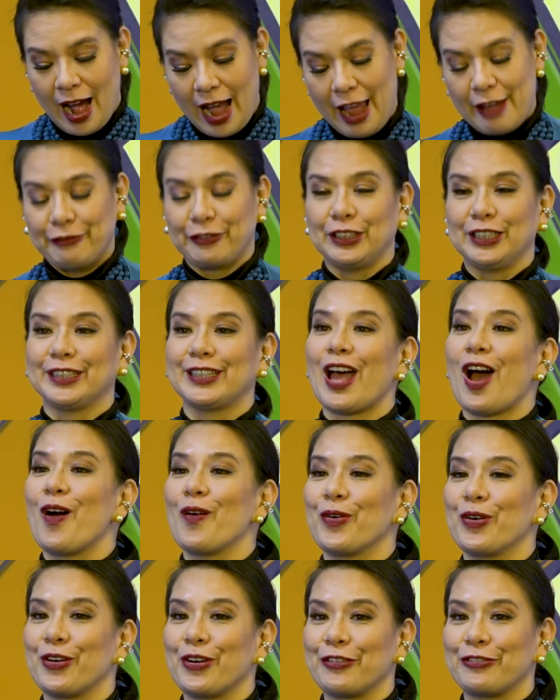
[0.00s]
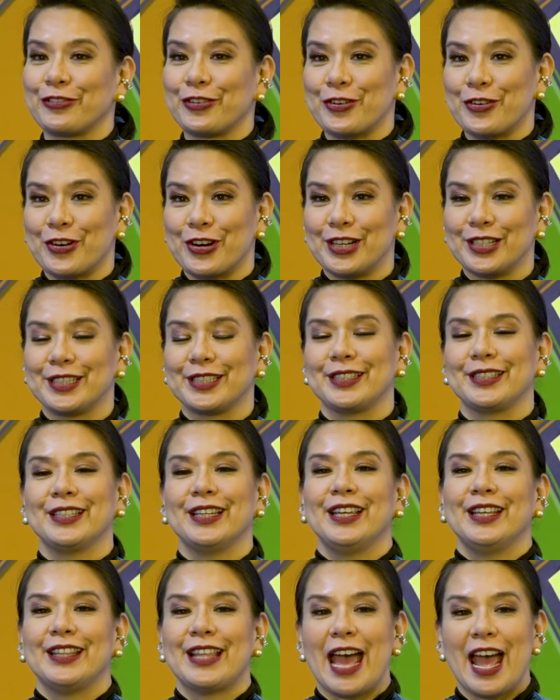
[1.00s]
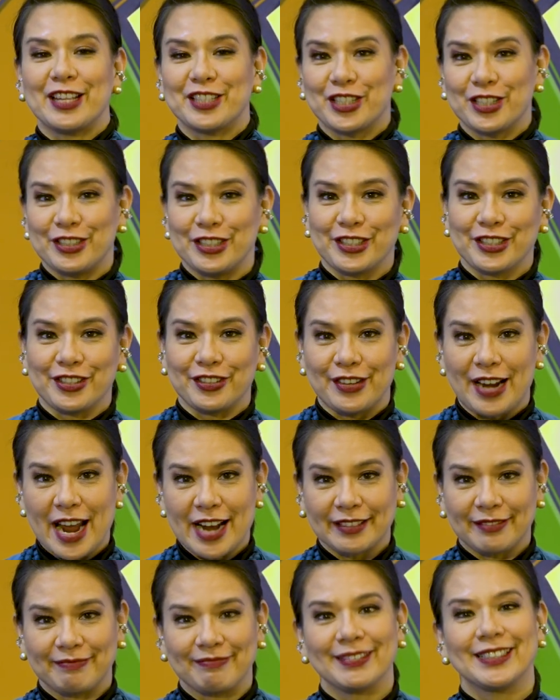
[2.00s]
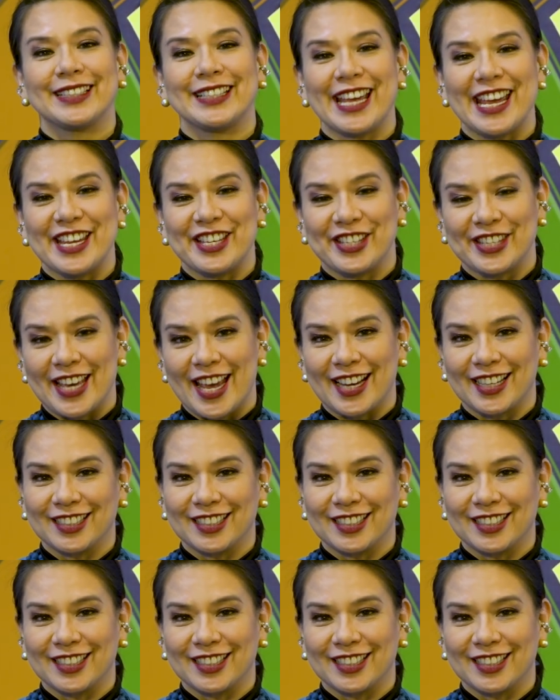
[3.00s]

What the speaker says: Eiffel Tower, of course. The answer is correct. K-Check.